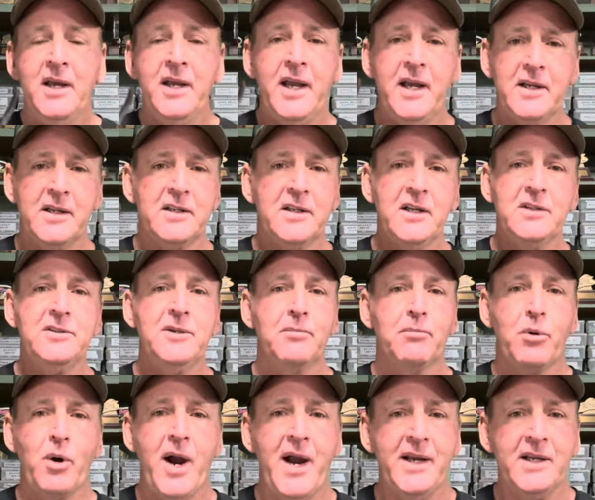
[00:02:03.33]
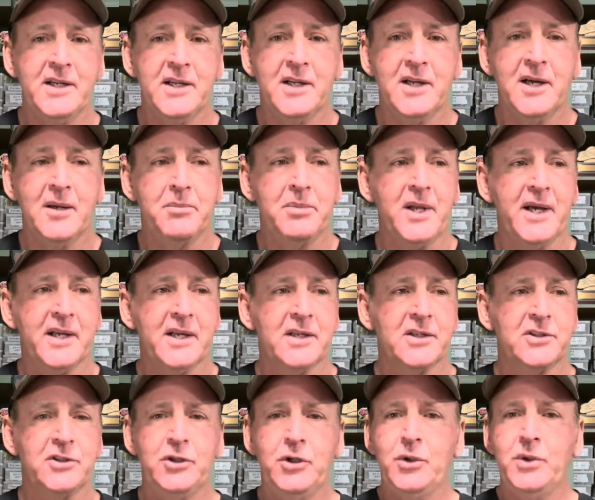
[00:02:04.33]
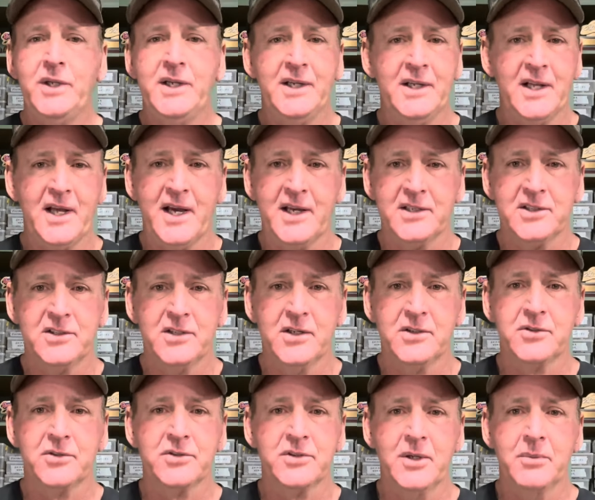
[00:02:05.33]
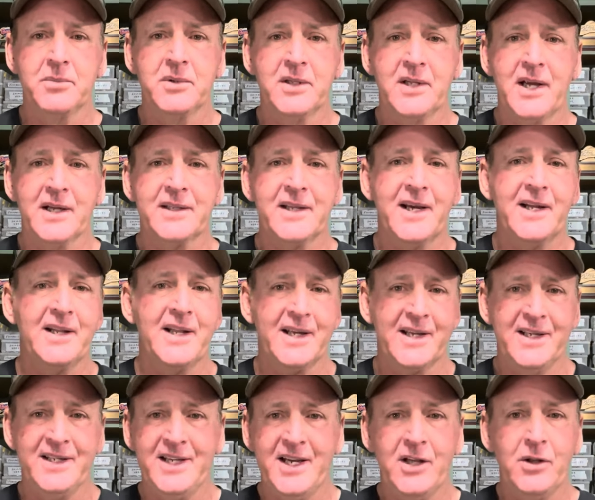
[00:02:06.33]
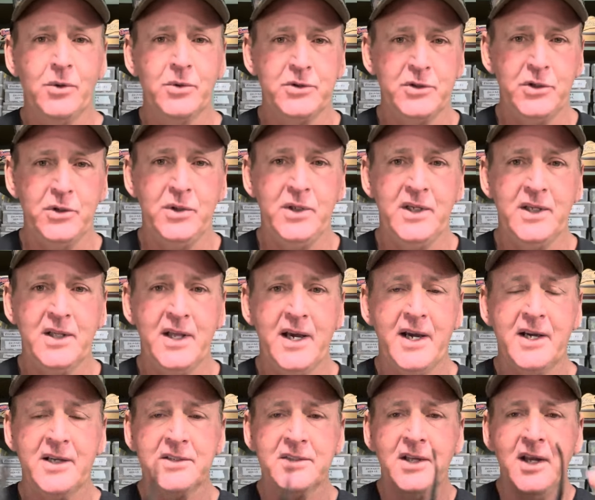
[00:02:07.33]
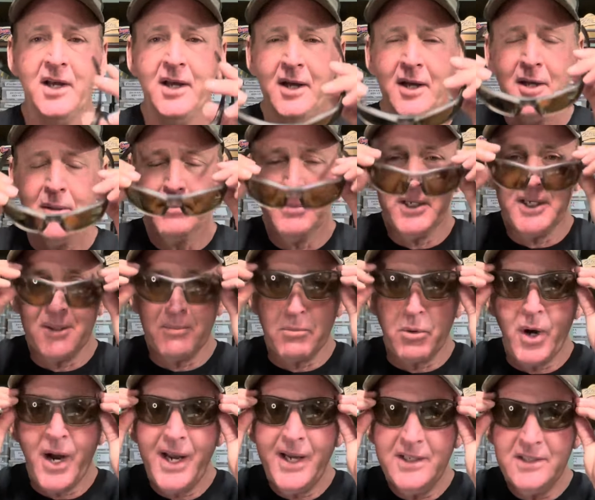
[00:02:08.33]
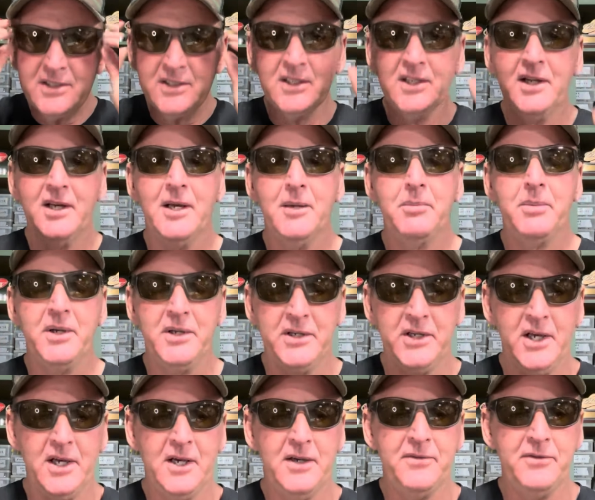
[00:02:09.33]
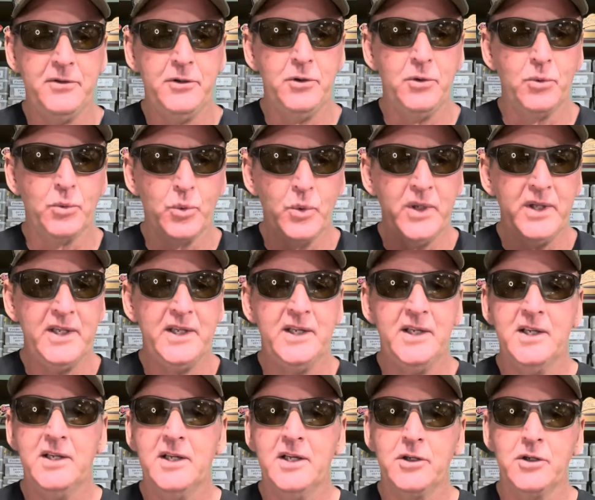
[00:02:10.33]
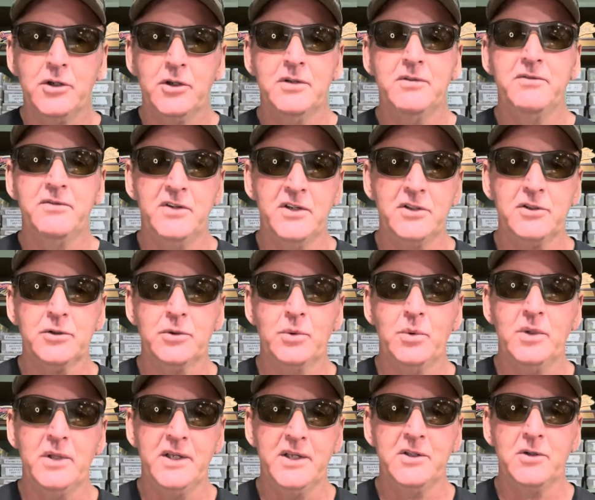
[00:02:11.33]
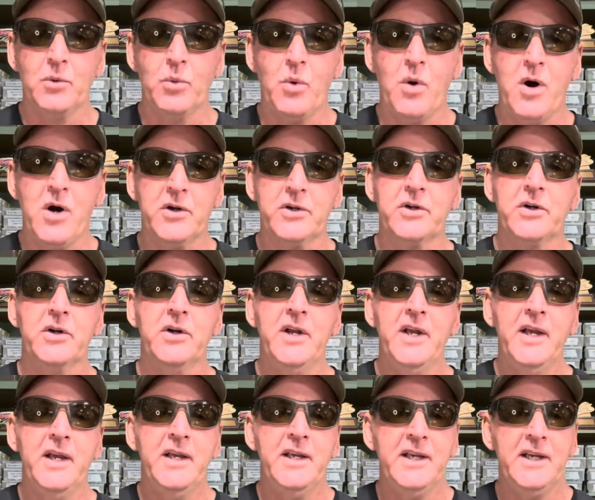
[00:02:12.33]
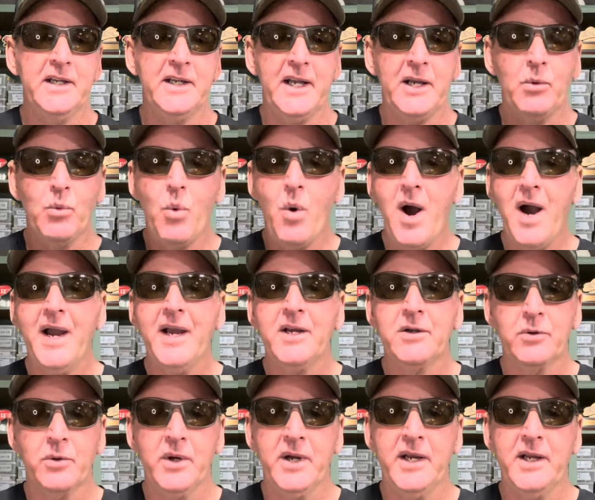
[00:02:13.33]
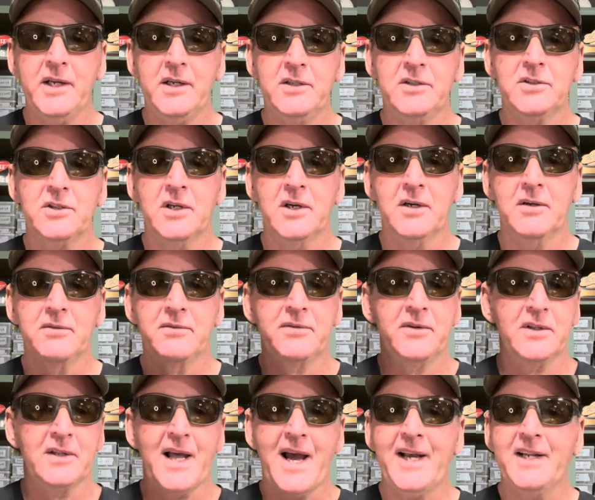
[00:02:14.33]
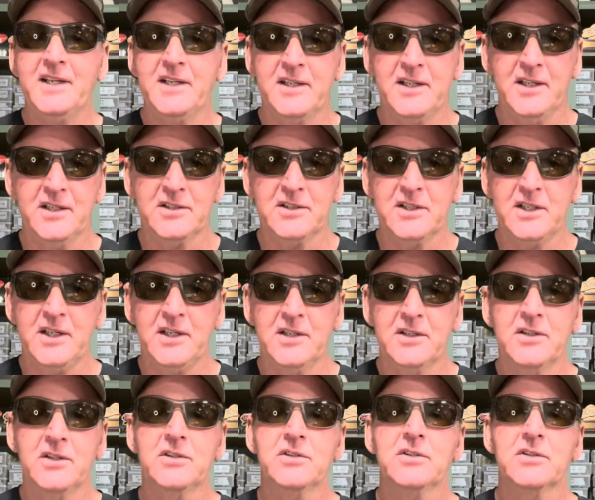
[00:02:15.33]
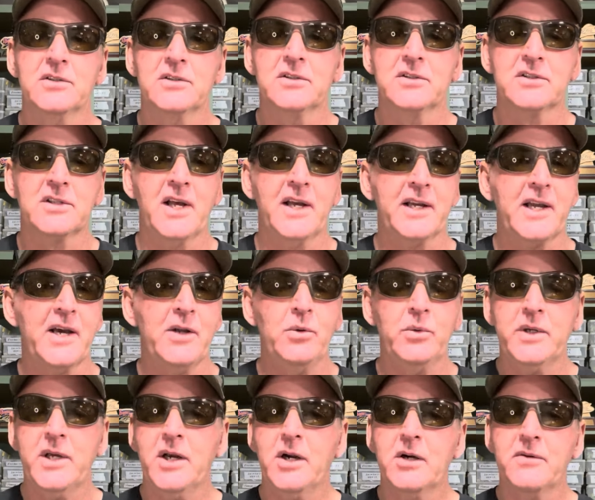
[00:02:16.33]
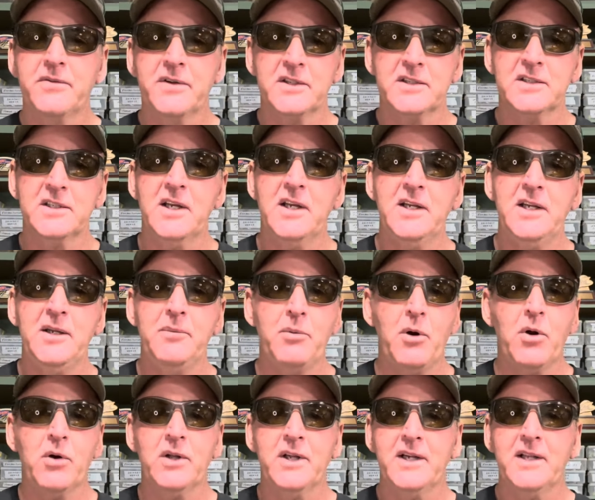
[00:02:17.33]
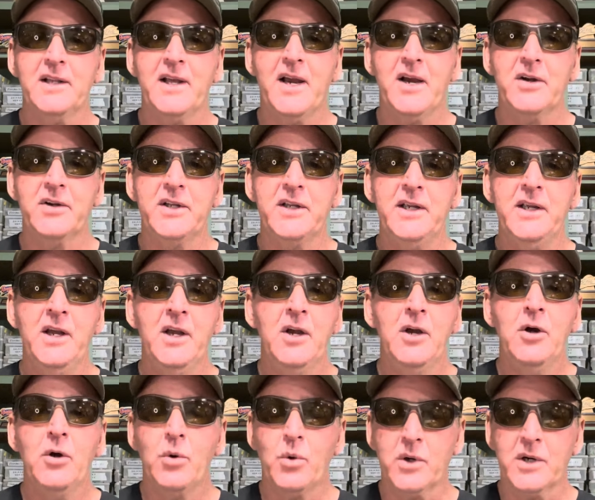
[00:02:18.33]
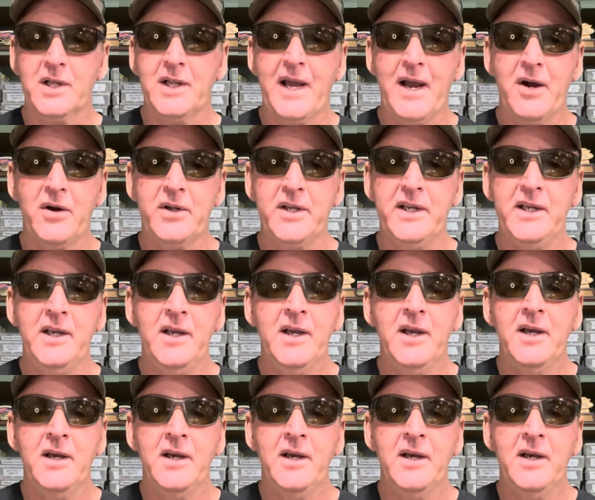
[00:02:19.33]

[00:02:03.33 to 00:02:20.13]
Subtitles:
And it doesn't brighten it up like a shooting glass does or something like that, like a yellow shooting glass. But it brightens it up enough to really get a good visual in the water in a wide range of light intensity conditions. It's like, I don't care if it's sunny, partly cloudy, or cloudy.